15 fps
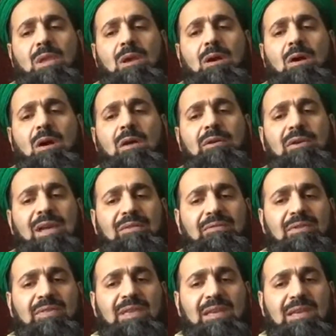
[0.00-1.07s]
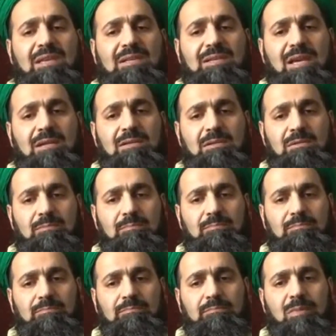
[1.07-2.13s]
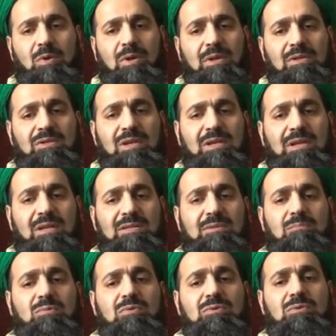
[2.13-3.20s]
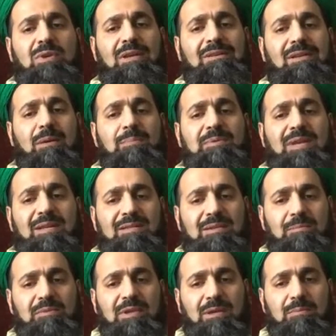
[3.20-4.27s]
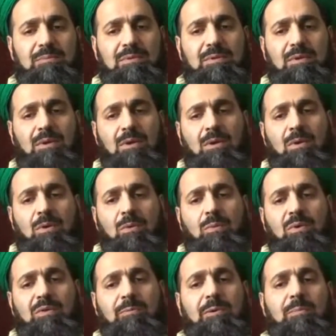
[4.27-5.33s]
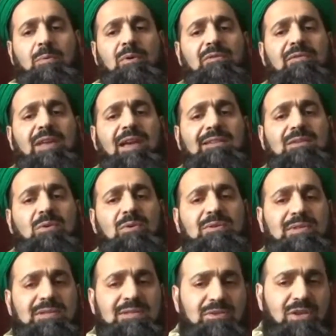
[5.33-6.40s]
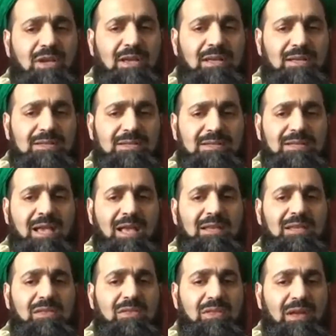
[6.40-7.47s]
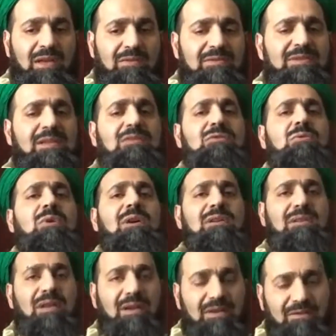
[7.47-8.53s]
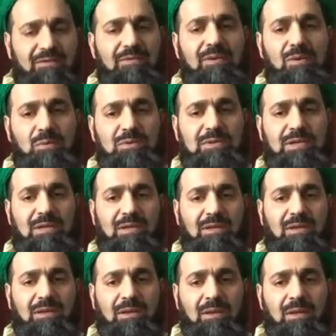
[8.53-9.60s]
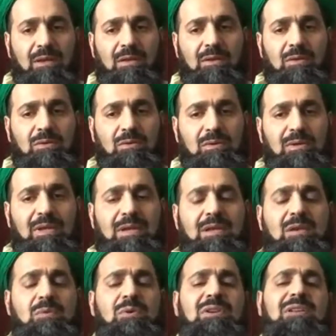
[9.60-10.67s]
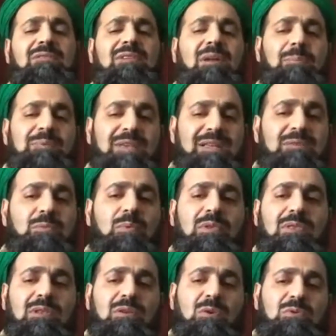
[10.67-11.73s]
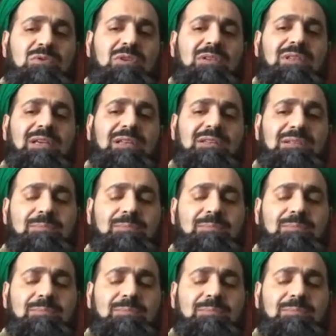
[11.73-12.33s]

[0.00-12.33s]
honor everything he said. Maulana Sheikh Nazim used to get upset sometimes with people if they ask, oh, is this hadith da'if? He says, you are da'if, he would say. And he would even upset with the notion that